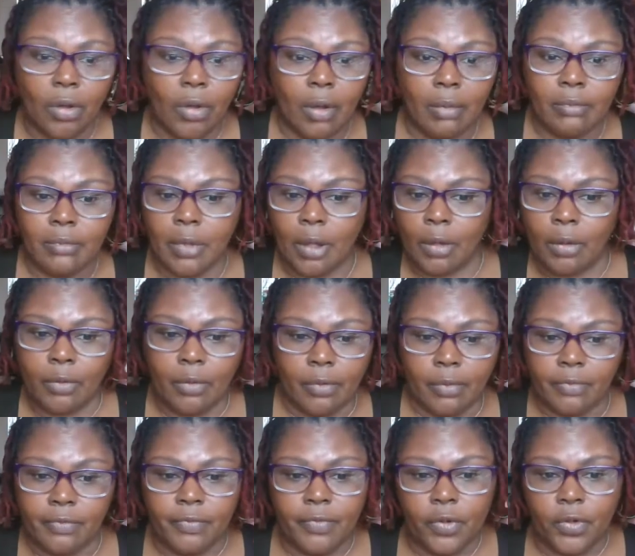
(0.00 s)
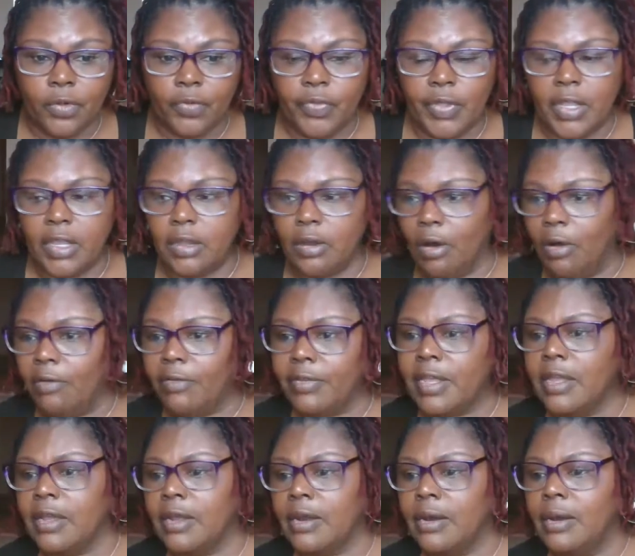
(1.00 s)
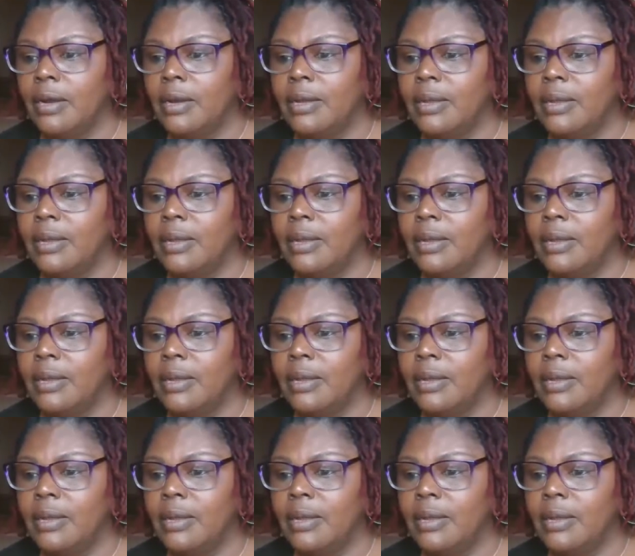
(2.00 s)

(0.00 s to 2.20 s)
I'm a full figure over here.